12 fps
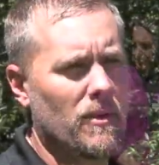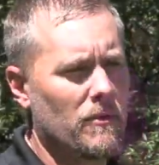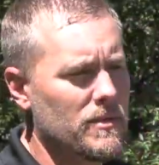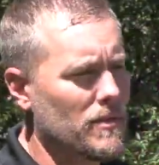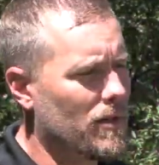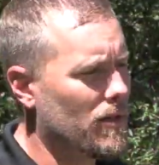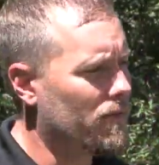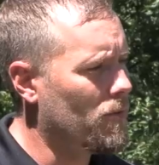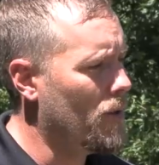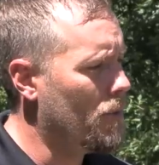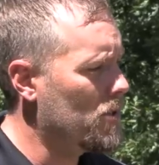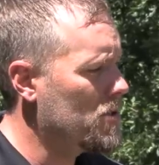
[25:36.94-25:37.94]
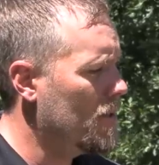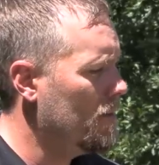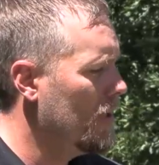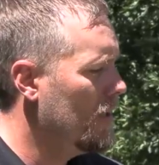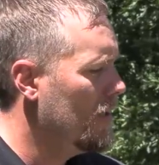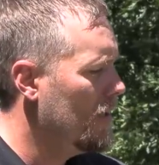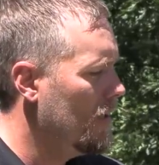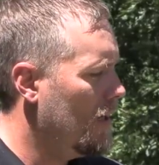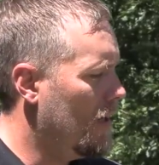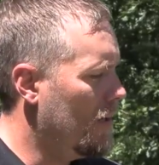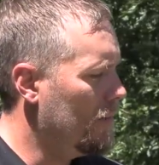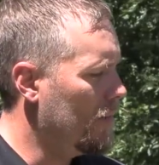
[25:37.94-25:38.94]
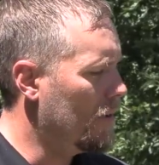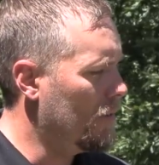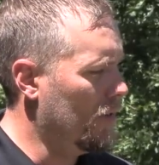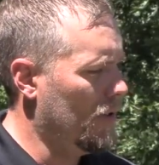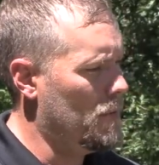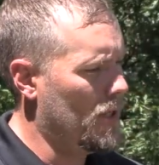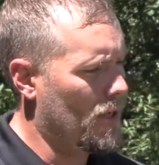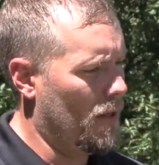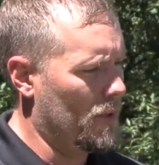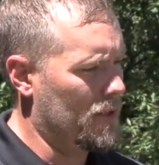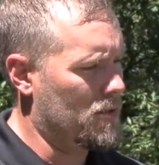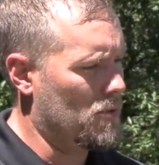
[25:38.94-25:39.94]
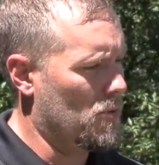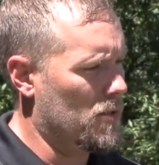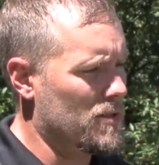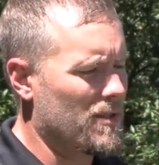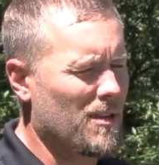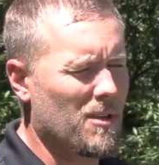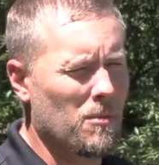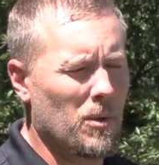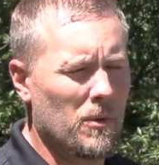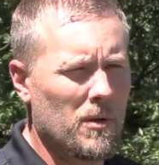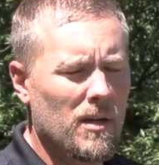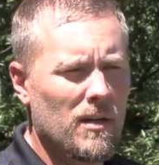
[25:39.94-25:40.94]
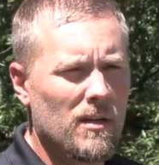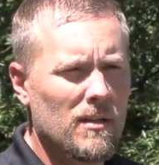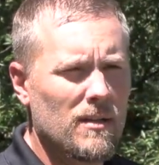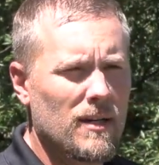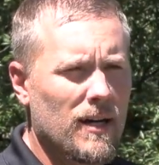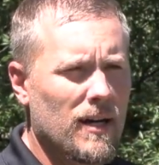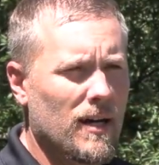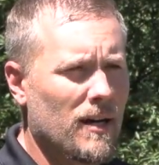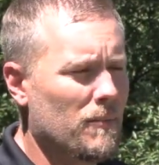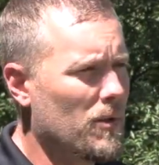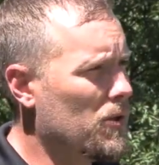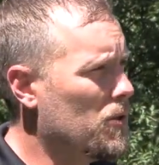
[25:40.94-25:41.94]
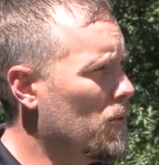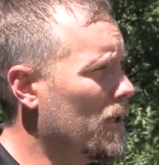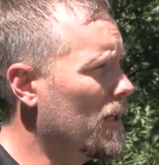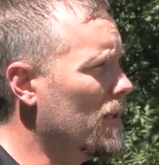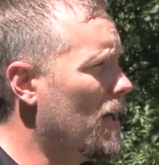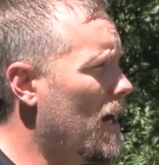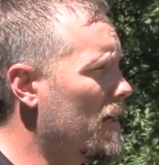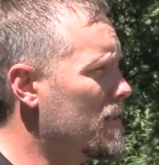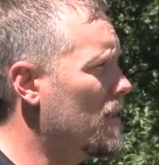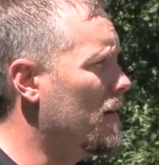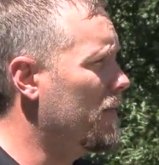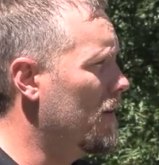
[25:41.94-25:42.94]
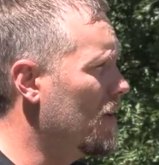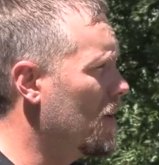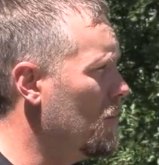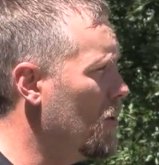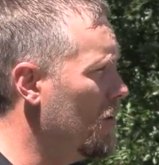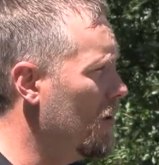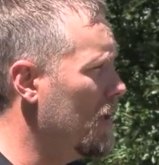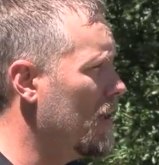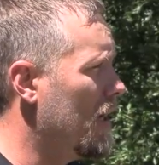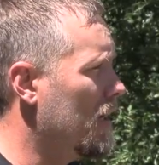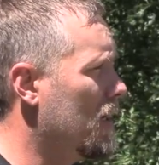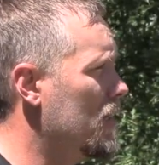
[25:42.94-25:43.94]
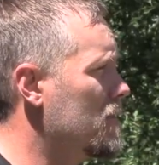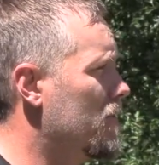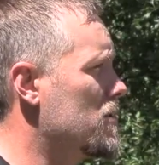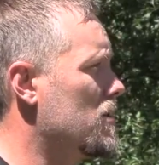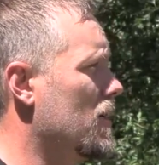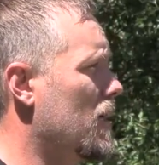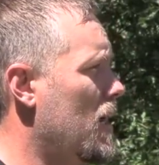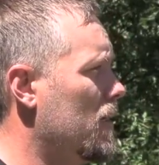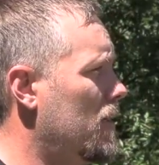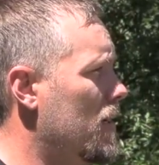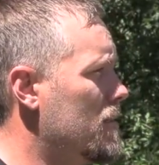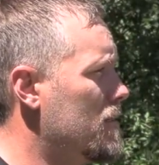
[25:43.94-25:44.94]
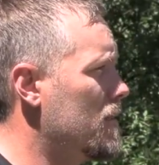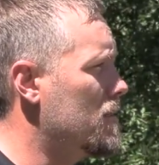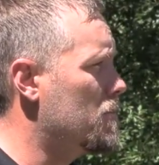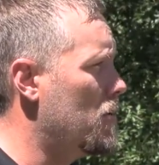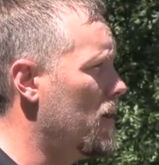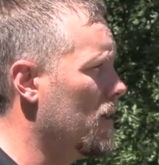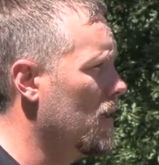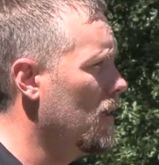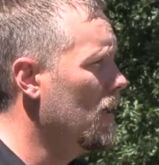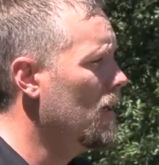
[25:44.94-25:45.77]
They're always looking for membership. they're really becoming stewards of the community. They're doing a lot of stuff in the community. They had a kids fishing contest this spring,